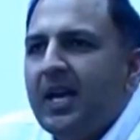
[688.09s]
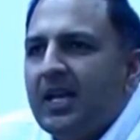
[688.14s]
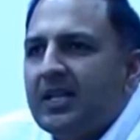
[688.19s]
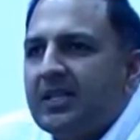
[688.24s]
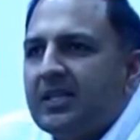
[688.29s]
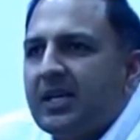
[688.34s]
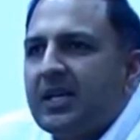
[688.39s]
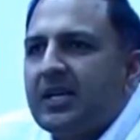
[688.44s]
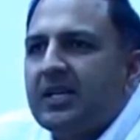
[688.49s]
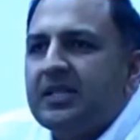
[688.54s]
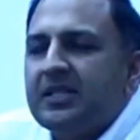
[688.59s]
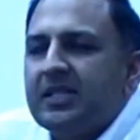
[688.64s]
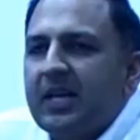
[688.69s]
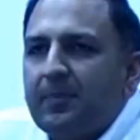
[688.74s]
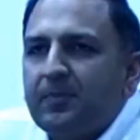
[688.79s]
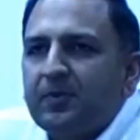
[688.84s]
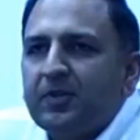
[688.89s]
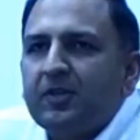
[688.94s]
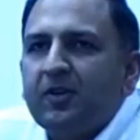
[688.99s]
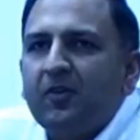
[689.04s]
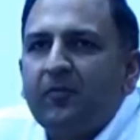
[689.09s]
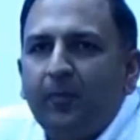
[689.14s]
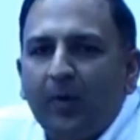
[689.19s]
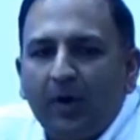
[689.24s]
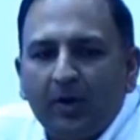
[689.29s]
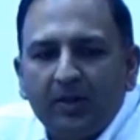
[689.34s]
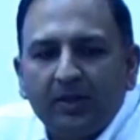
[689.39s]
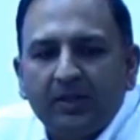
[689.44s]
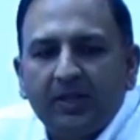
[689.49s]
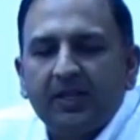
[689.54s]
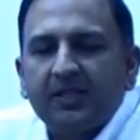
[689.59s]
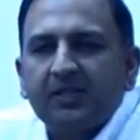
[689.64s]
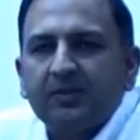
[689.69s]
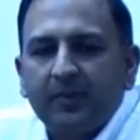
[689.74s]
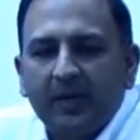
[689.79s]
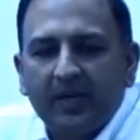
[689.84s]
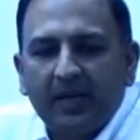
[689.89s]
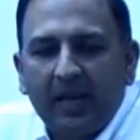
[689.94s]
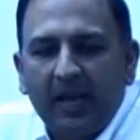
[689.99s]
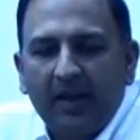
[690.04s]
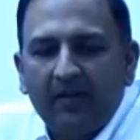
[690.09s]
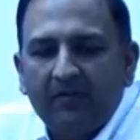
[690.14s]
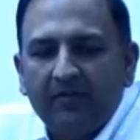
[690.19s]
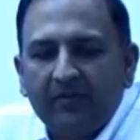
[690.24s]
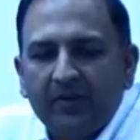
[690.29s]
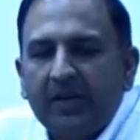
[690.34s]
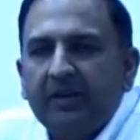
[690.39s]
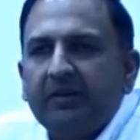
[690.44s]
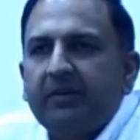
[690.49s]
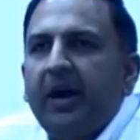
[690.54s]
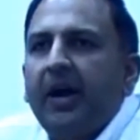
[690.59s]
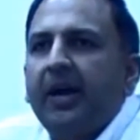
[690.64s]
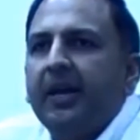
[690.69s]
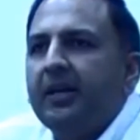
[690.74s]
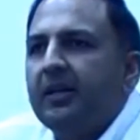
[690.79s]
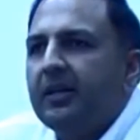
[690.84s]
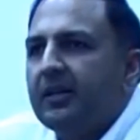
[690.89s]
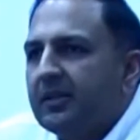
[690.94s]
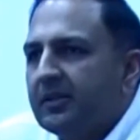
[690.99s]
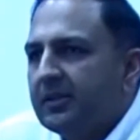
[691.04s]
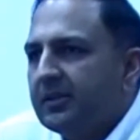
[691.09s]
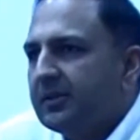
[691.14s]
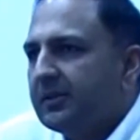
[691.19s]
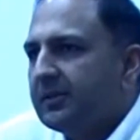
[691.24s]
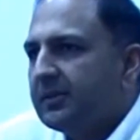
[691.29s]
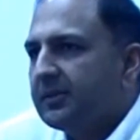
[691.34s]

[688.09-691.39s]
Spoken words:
It's a conception of politics where every right,